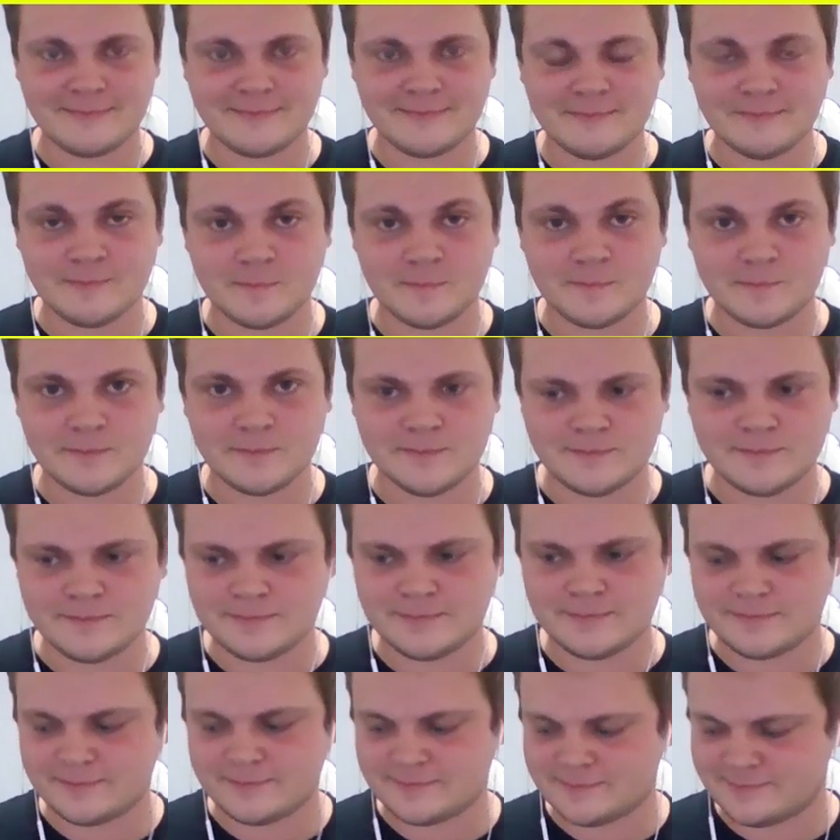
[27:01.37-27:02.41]

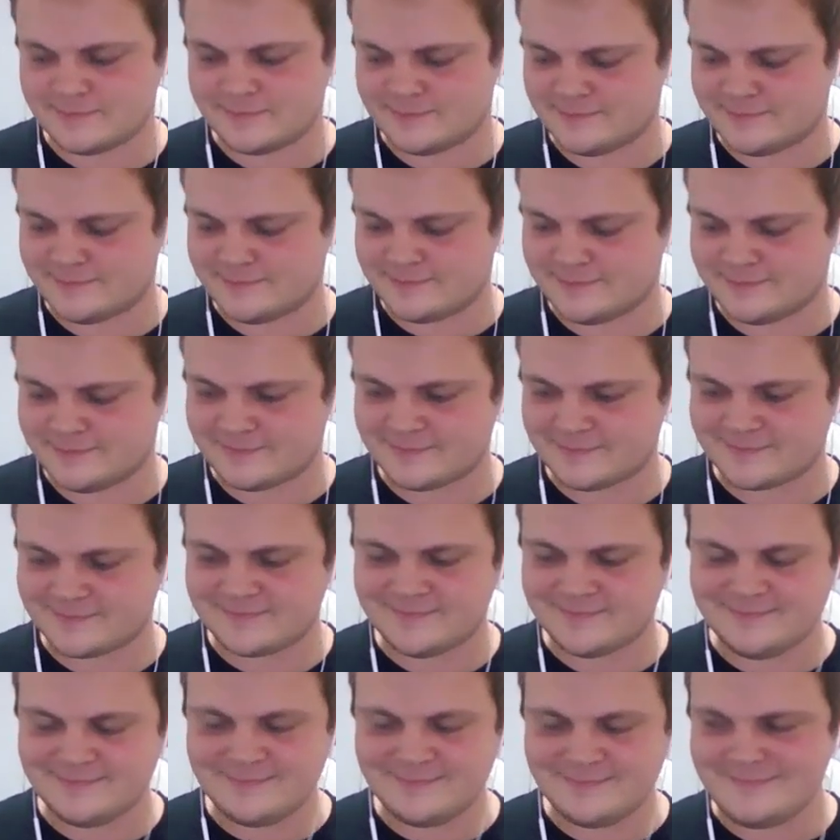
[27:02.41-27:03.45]

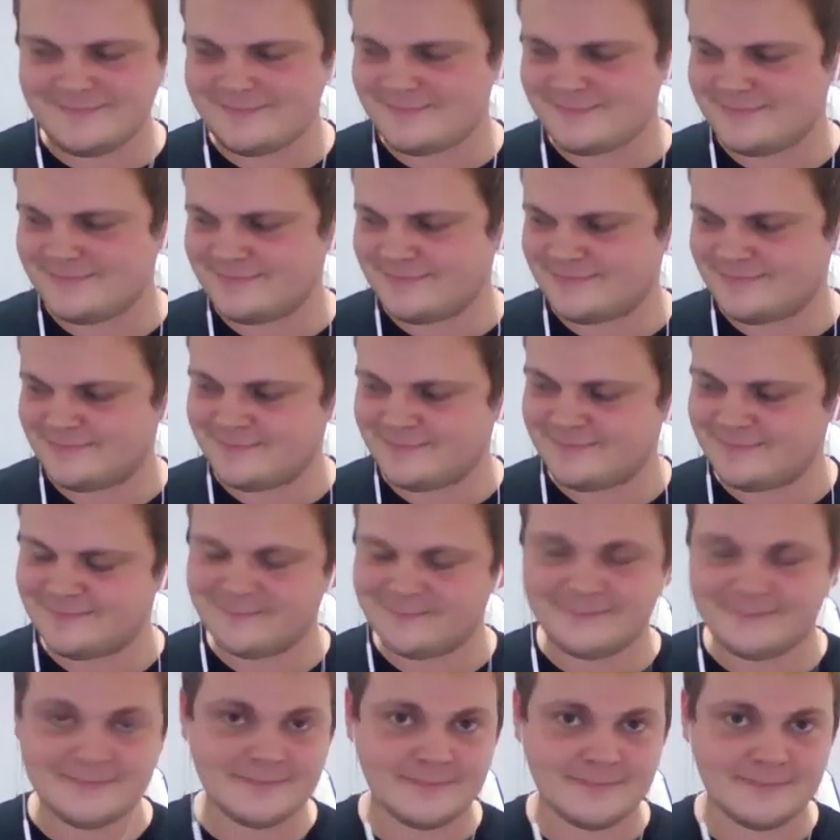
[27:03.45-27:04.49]

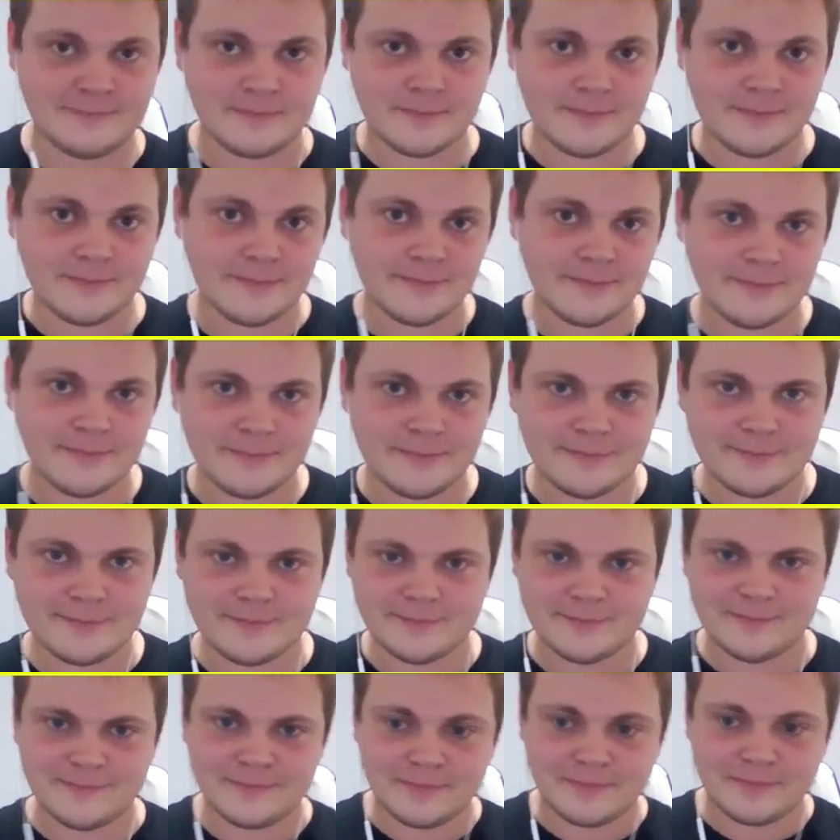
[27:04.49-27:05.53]

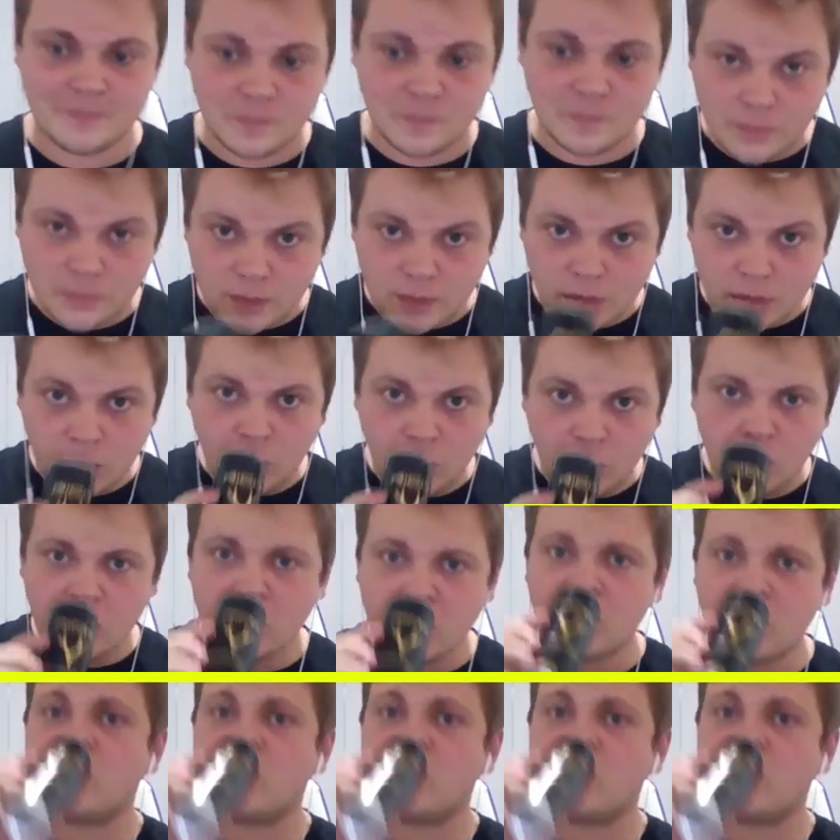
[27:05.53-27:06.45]
The person shown says nothing.